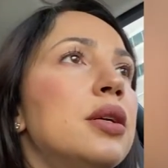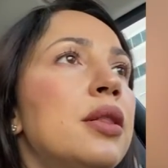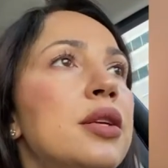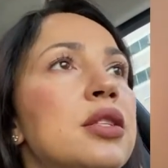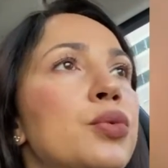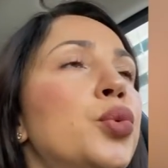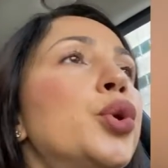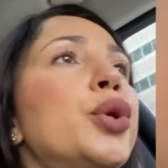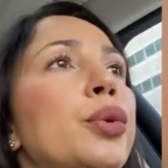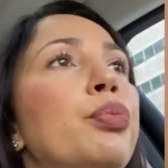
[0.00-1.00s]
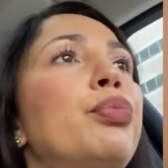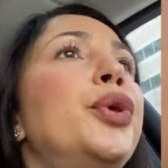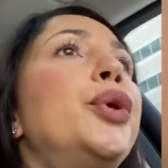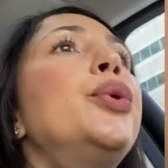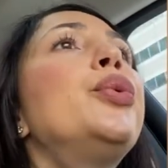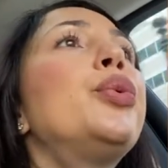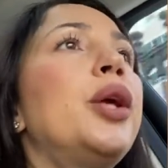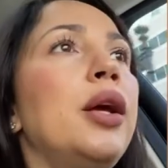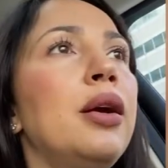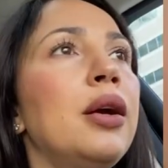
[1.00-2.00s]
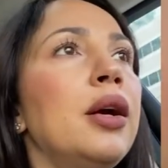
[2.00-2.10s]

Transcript: this word beauty,